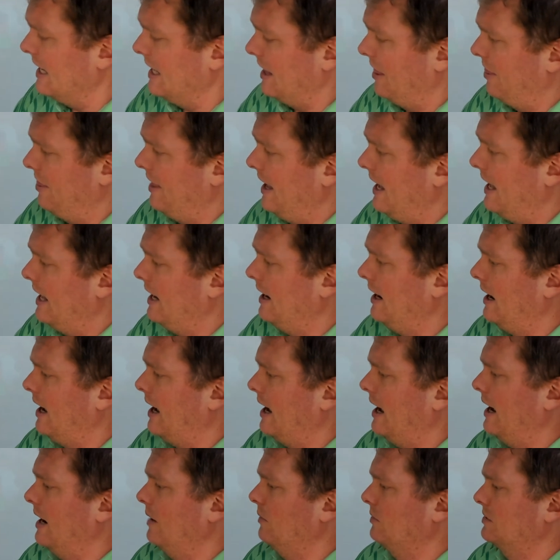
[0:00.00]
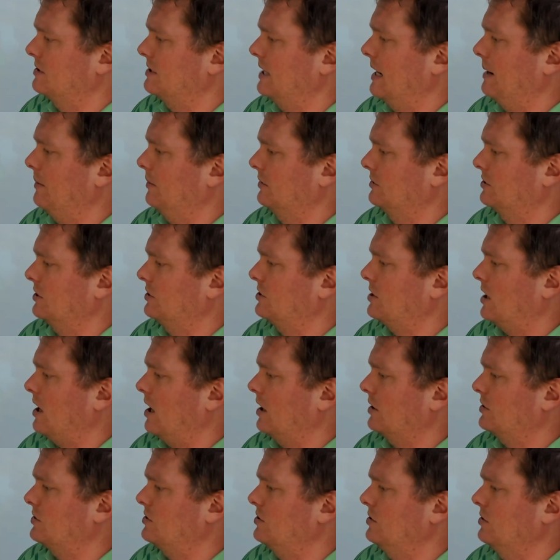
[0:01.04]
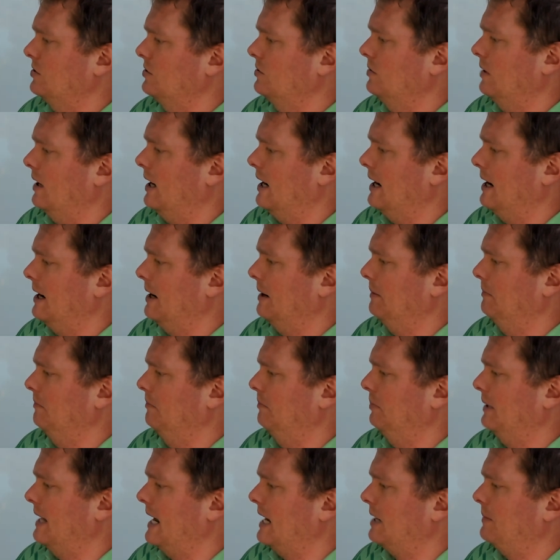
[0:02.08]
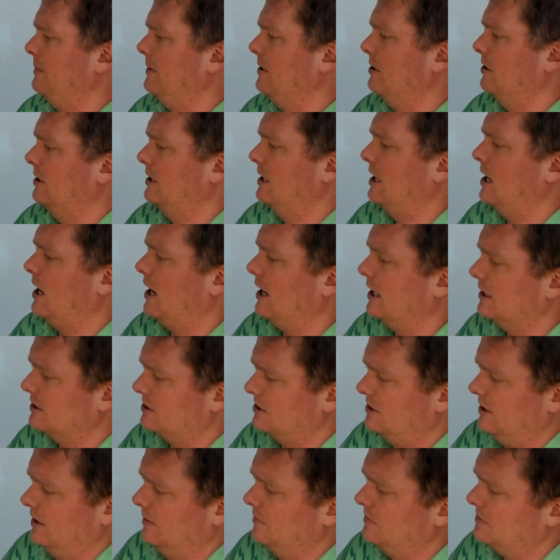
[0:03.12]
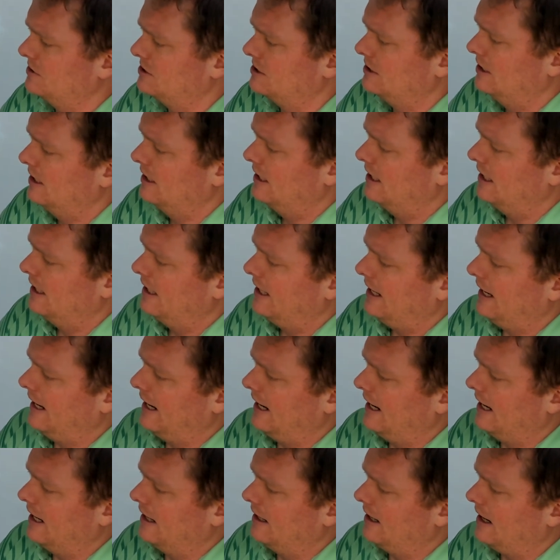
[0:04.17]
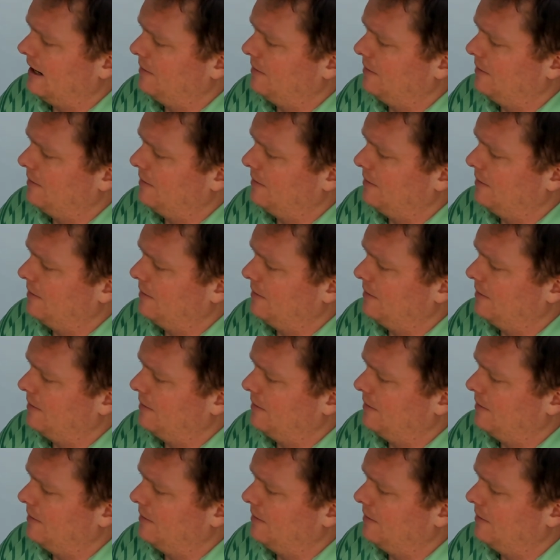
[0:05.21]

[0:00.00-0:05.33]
Then I was able to talk to BlackBeard Customs, and I